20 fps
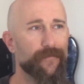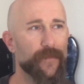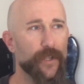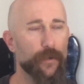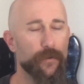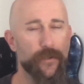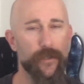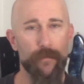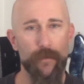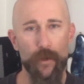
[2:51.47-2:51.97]
you know,
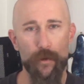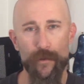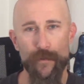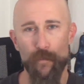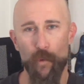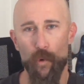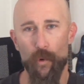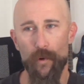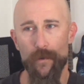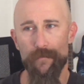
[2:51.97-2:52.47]
some of those
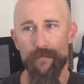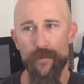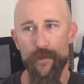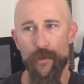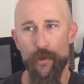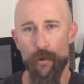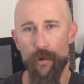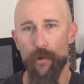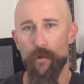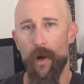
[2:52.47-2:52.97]
more
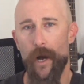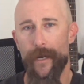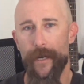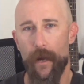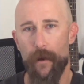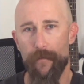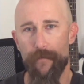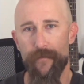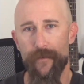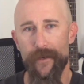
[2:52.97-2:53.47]
stoner rock
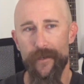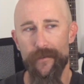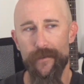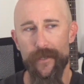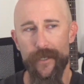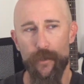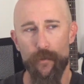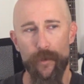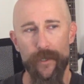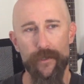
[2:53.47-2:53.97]
outfits
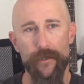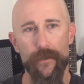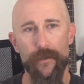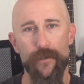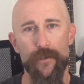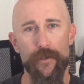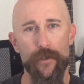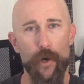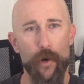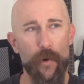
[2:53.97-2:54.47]
like Queens of the
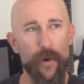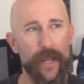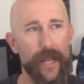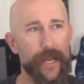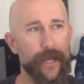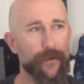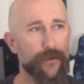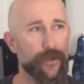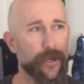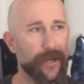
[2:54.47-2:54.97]
Stone
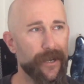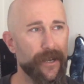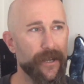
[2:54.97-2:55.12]
Age.